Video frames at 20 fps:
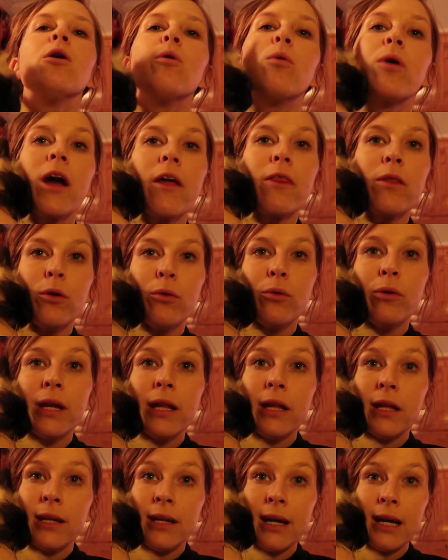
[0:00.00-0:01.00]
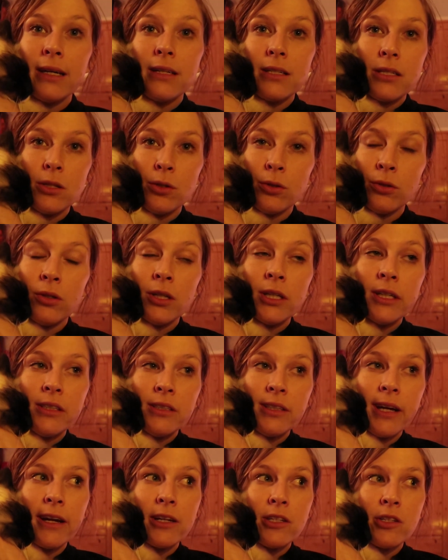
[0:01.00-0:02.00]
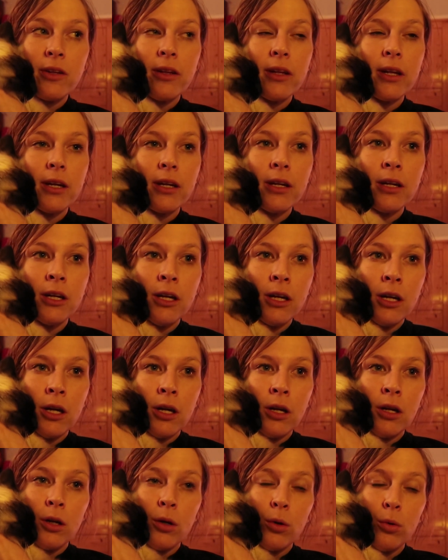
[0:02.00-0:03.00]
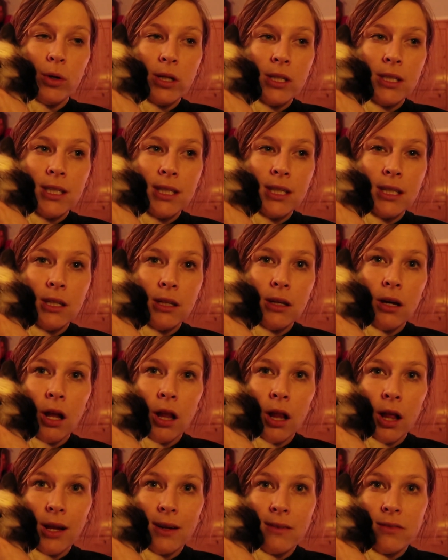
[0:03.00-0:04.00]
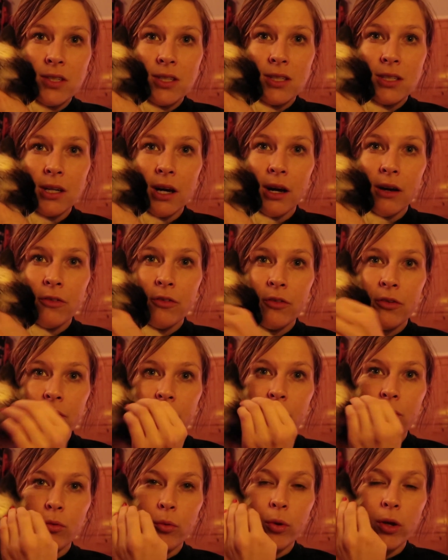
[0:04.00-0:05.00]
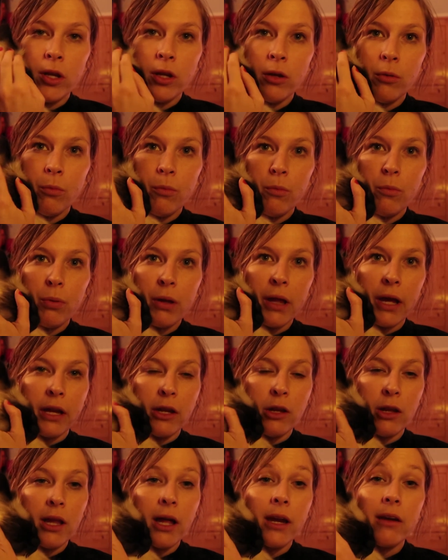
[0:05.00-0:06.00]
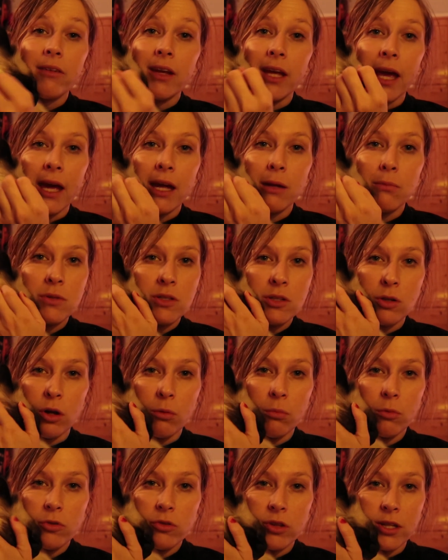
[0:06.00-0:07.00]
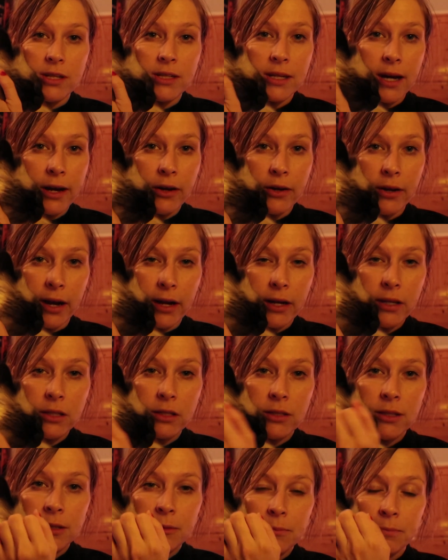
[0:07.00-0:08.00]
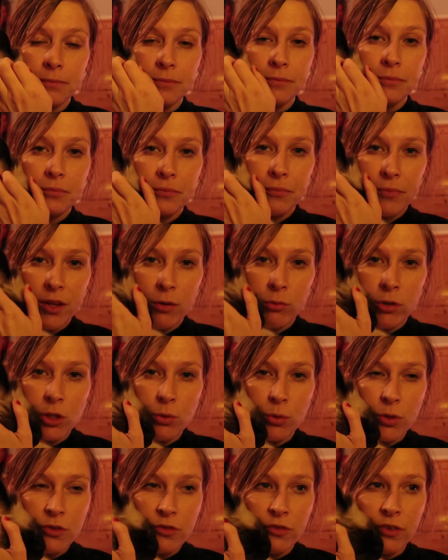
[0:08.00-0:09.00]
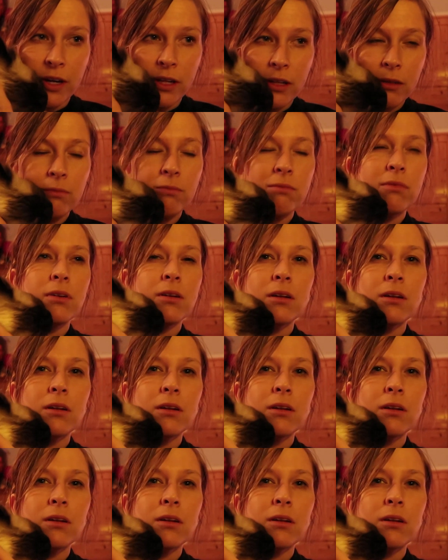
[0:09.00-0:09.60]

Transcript: We had a really nice New Year's actually. We did a lot of stuff. We did played a lot of games almost the entire night, which was fun.